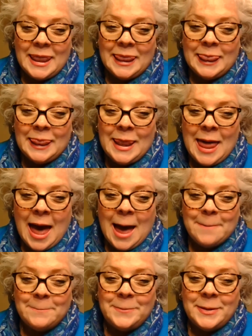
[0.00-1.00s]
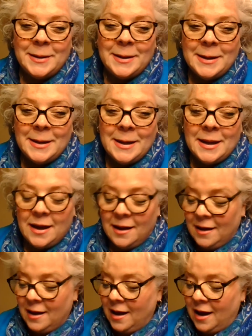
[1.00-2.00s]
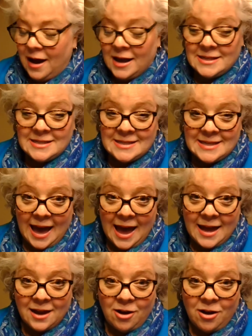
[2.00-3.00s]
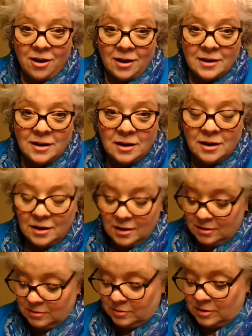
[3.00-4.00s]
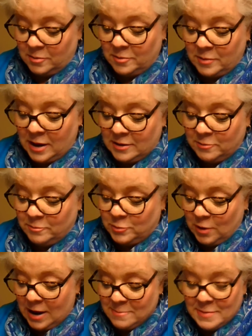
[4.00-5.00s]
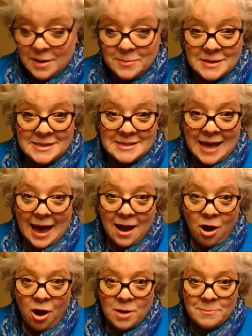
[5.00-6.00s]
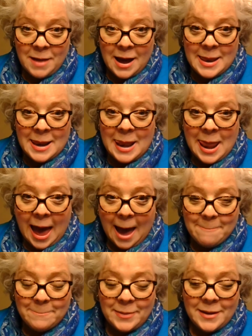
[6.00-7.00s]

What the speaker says: Lap. I sat on my grandbaby sat on my lap.